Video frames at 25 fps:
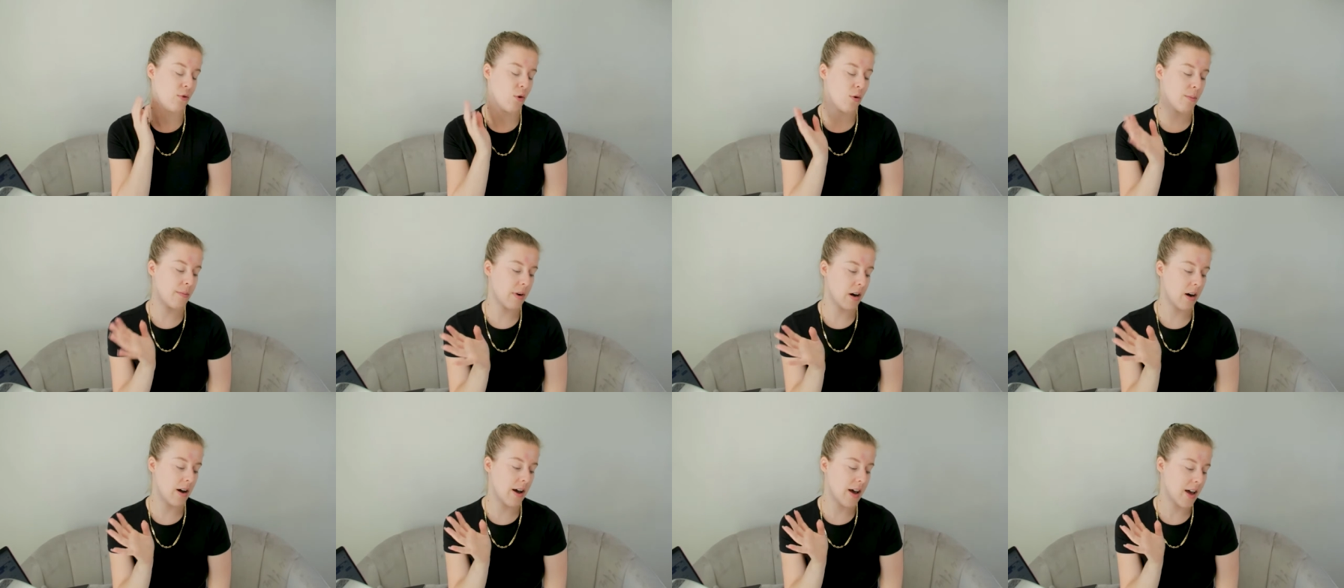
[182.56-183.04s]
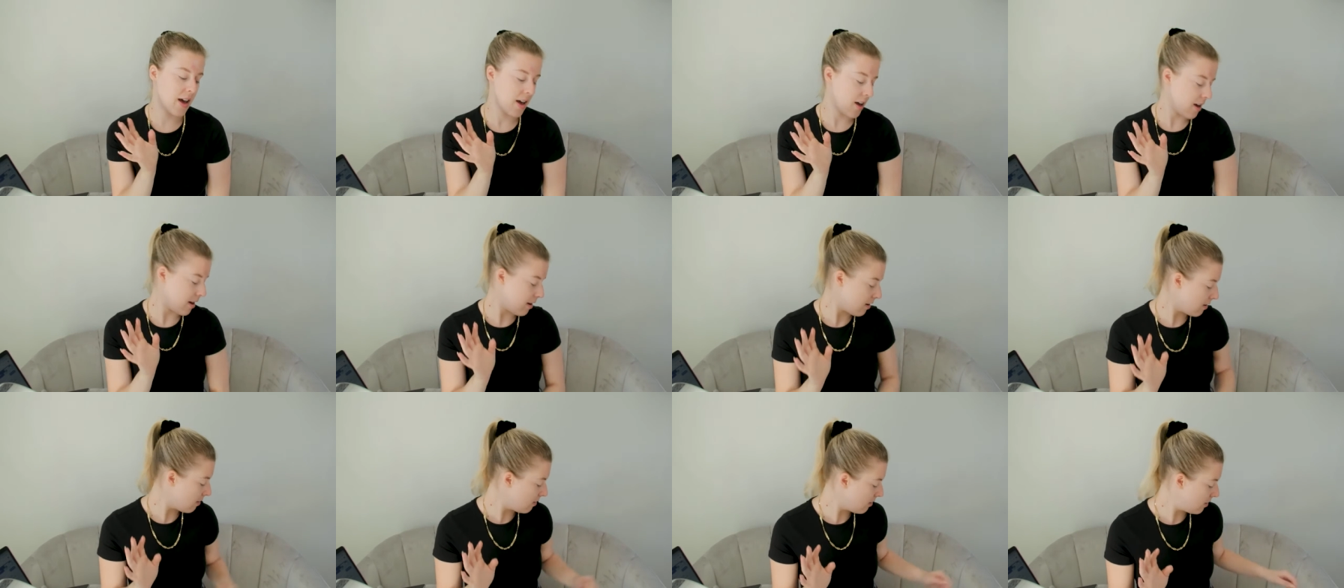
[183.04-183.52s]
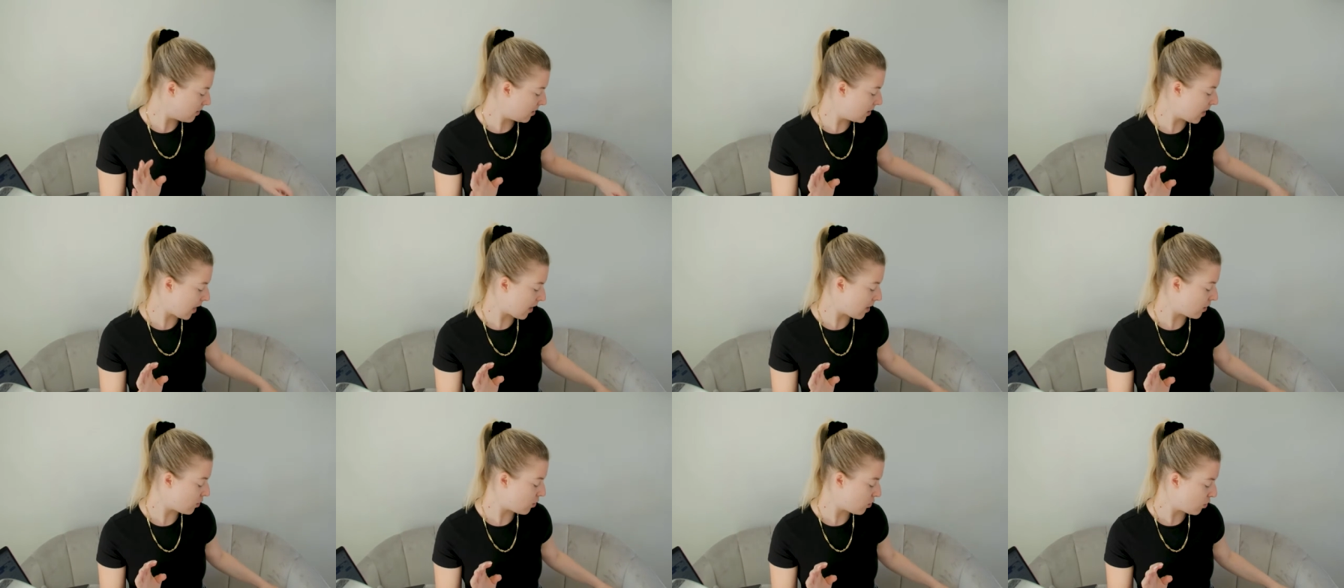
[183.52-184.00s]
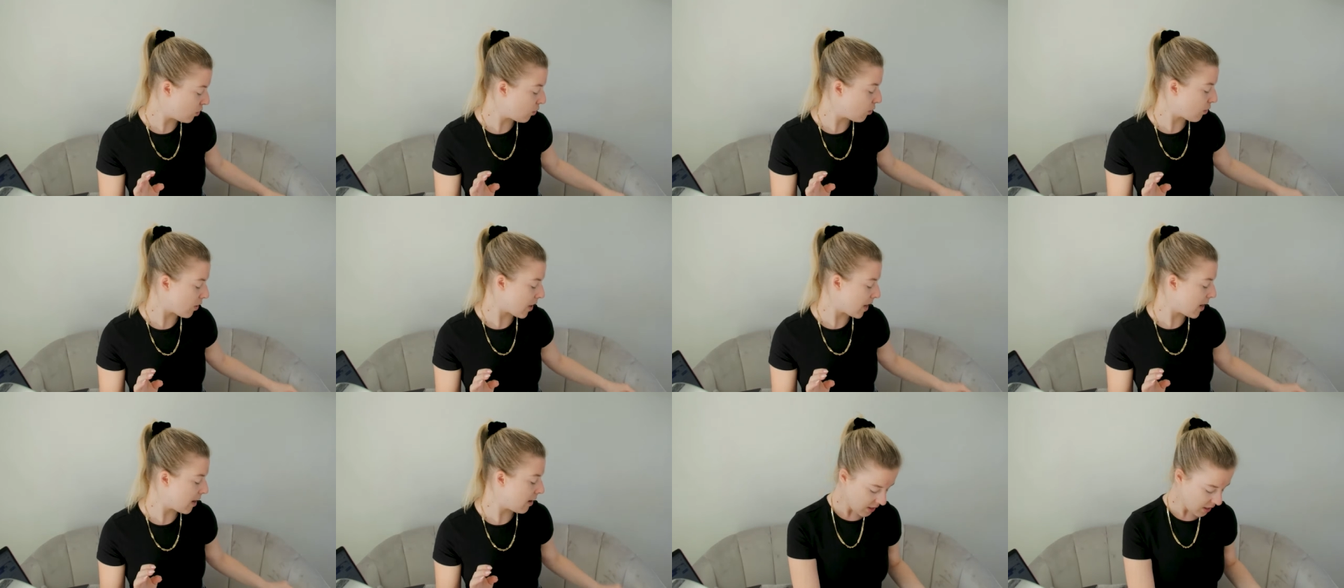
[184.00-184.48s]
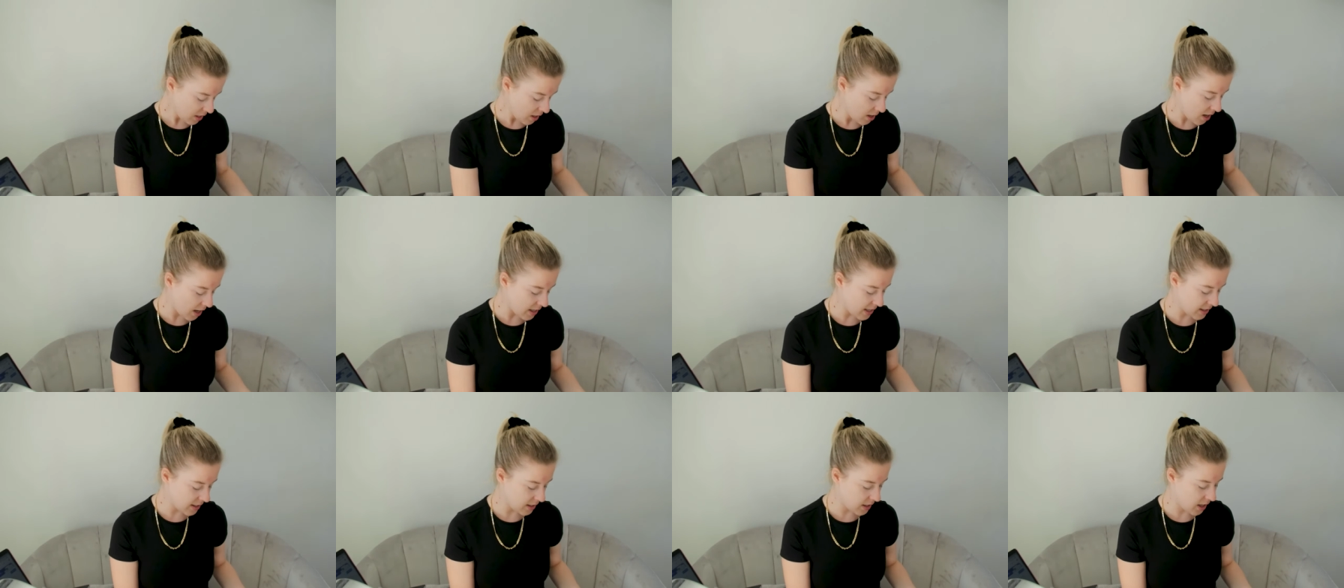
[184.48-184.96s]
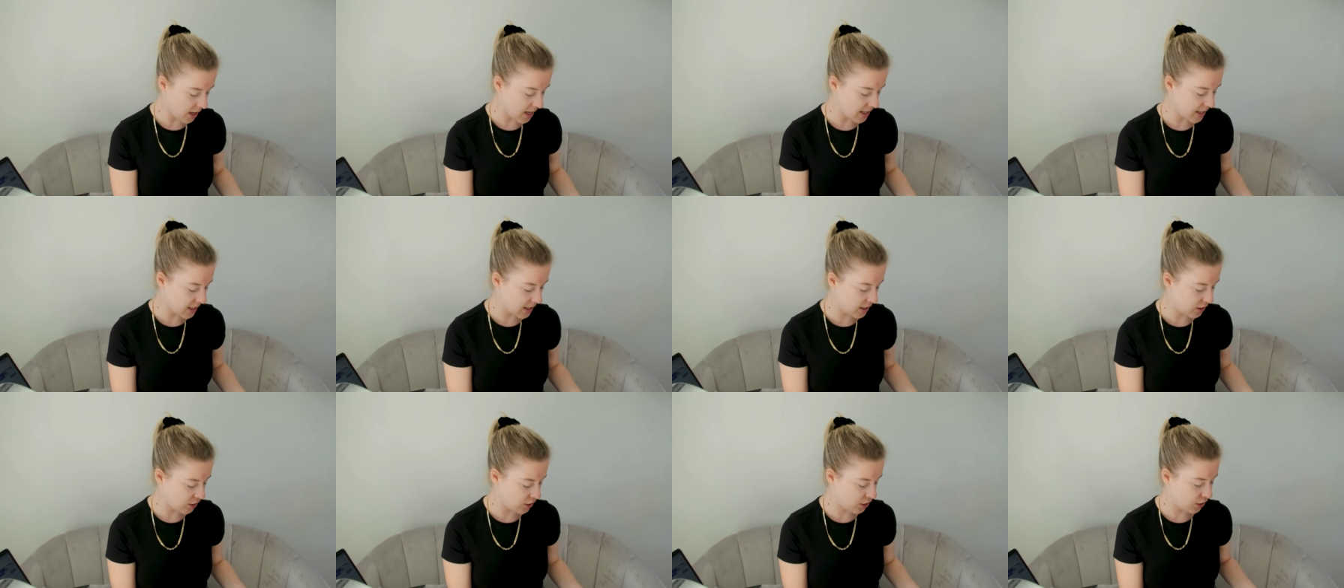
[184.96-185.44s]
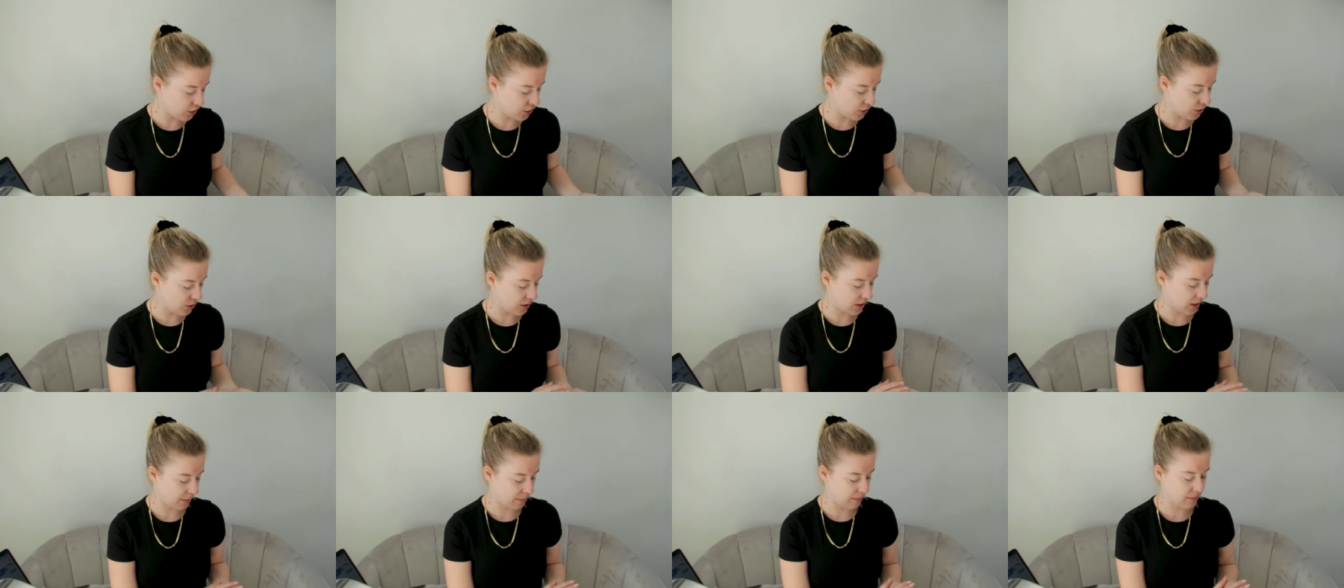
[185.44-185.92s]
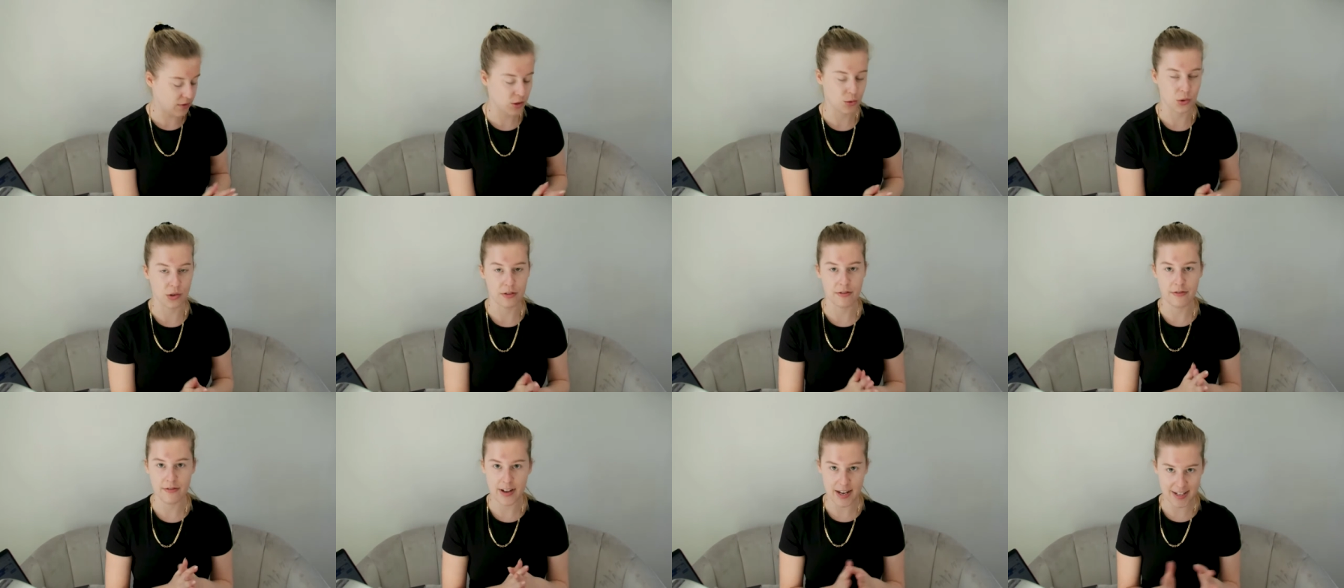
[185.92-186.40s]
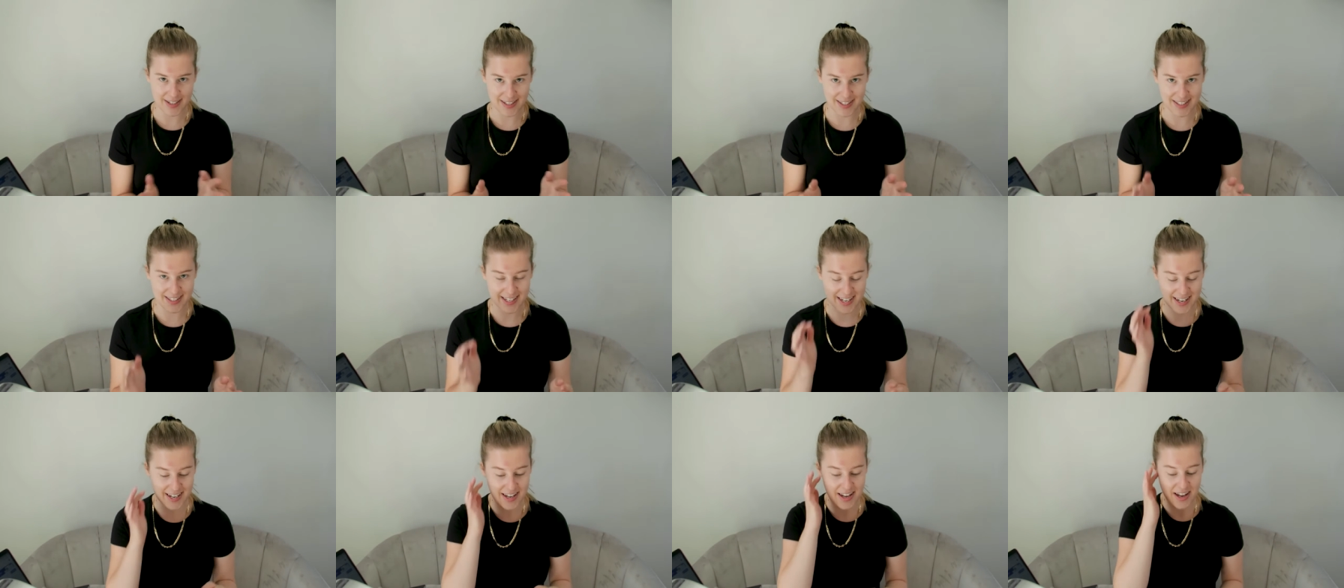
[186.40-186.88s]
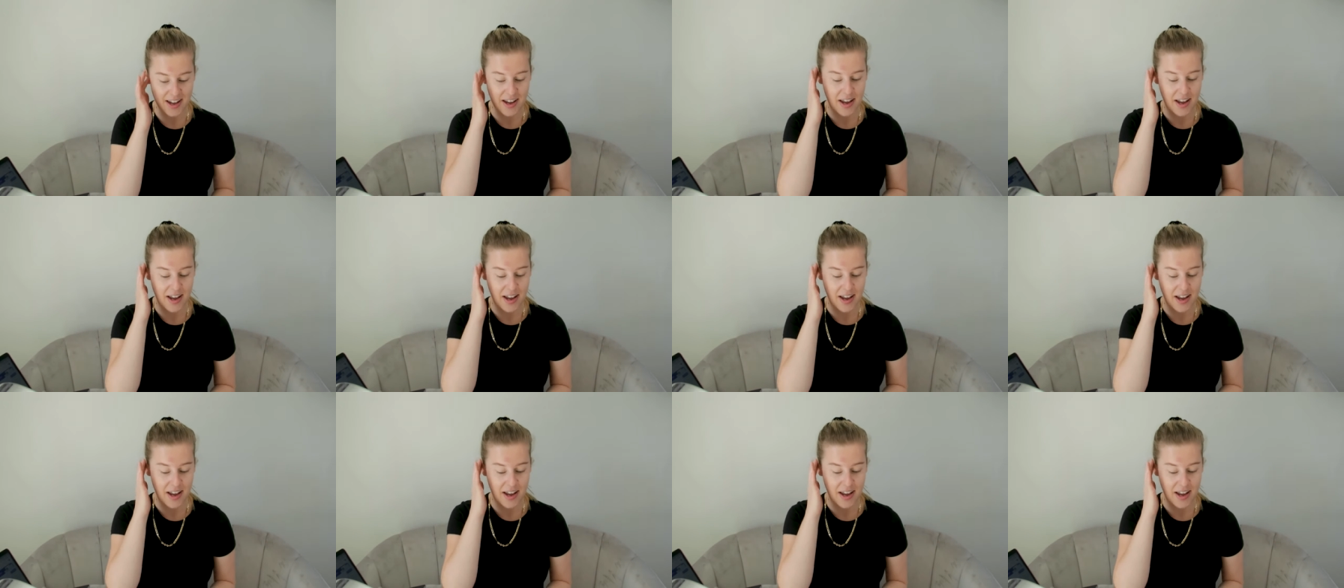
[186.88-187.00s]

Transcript: For my second story, I decided to do some sort of fantasy.